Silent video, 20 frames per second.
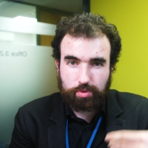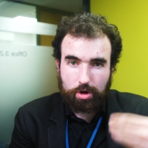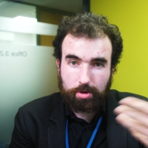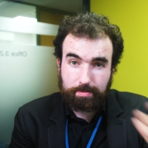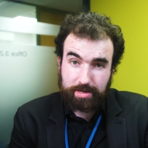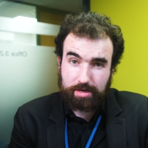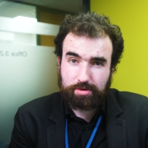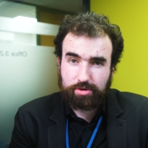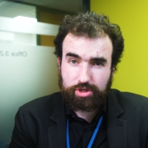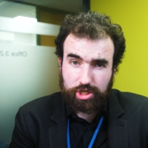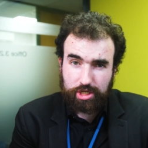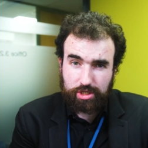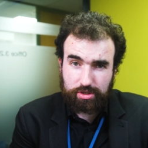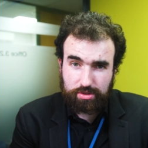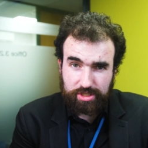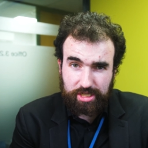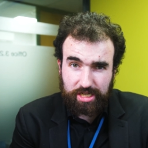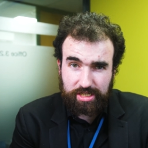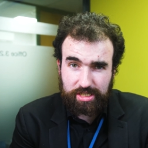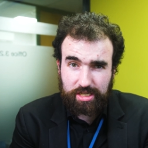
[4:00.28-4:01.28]
you won't be able to change
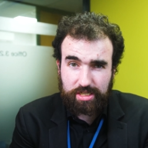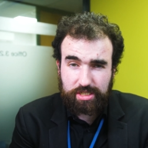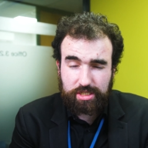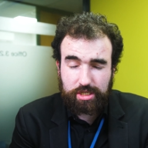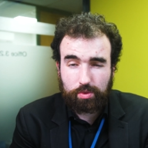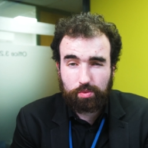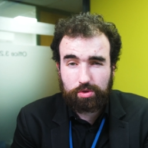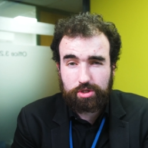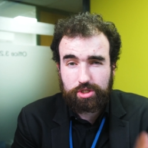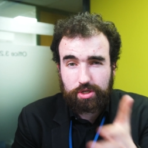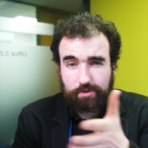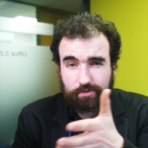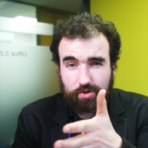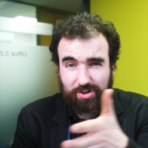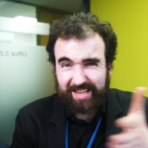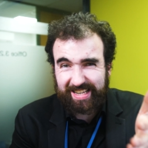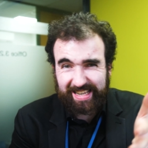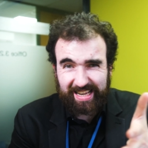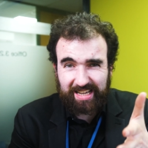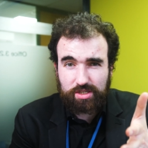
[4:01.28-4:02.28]
your settings. So once you've
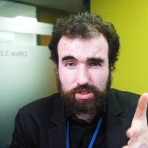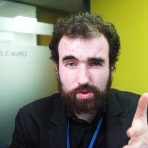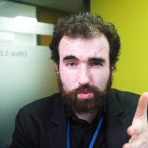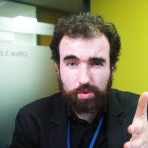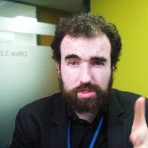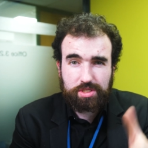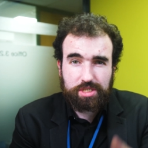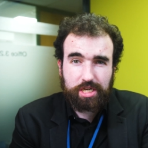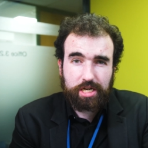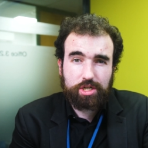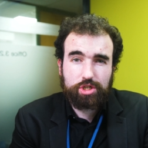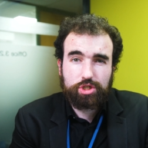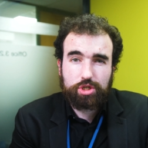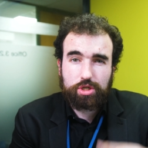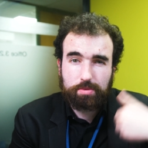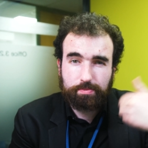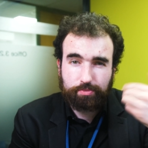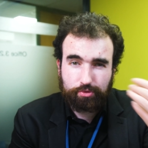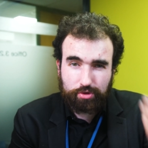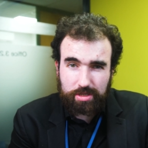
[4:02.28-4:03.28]
got it down to 1 second, you
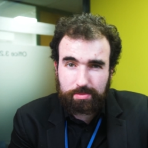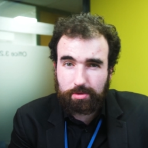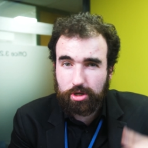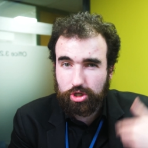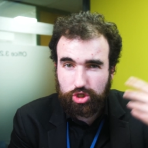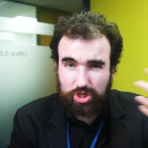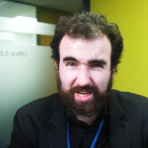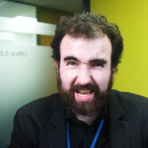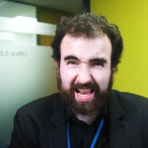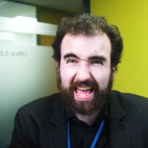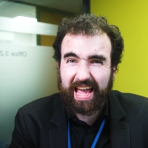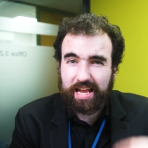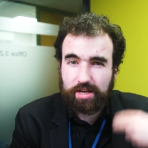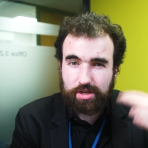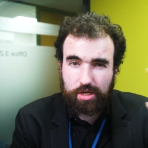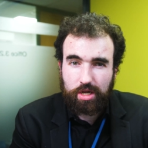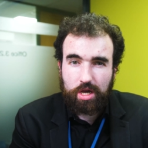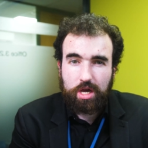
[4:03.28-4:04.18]
can pretty much let